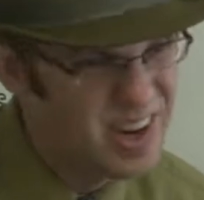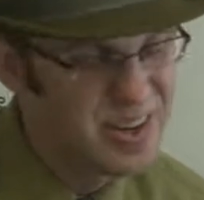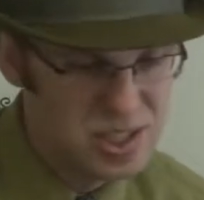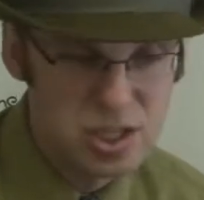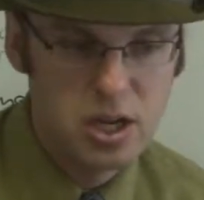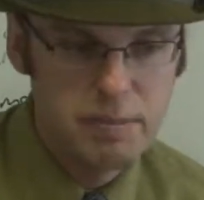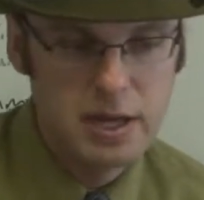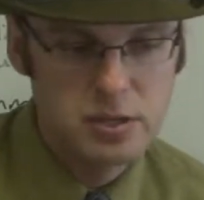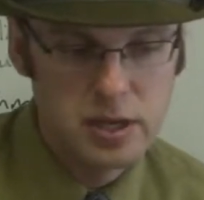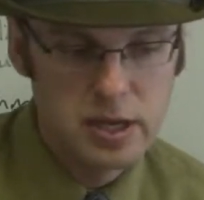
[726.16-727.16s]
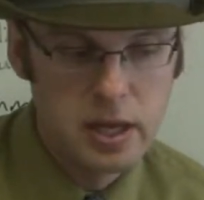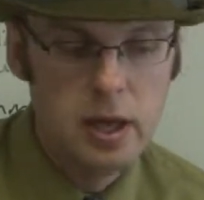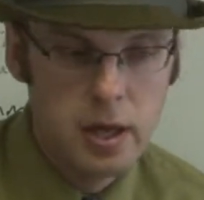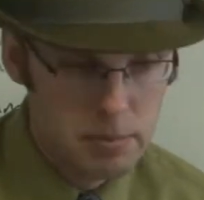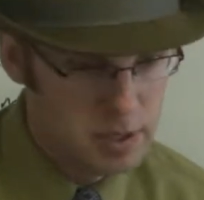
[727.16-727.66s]
are it's geometric,
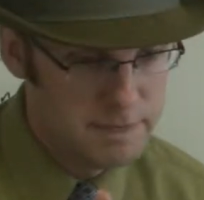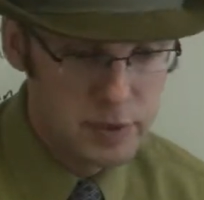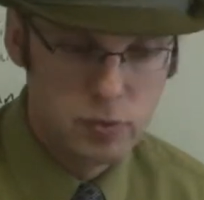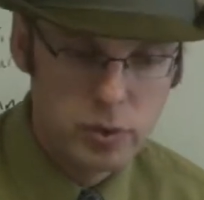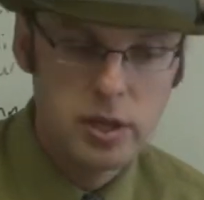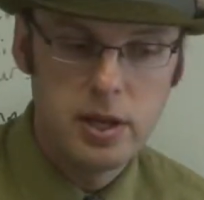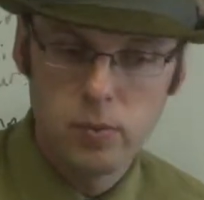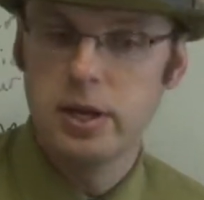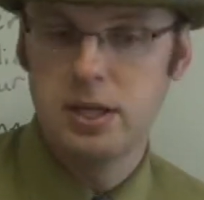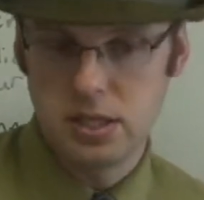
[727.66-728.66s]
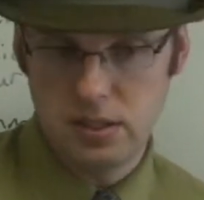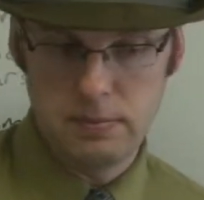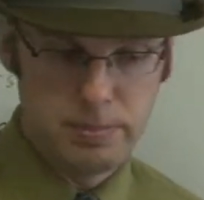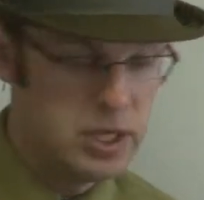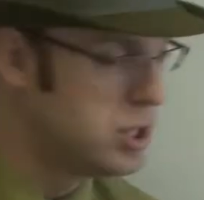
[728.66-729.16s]
but if you really wanted to be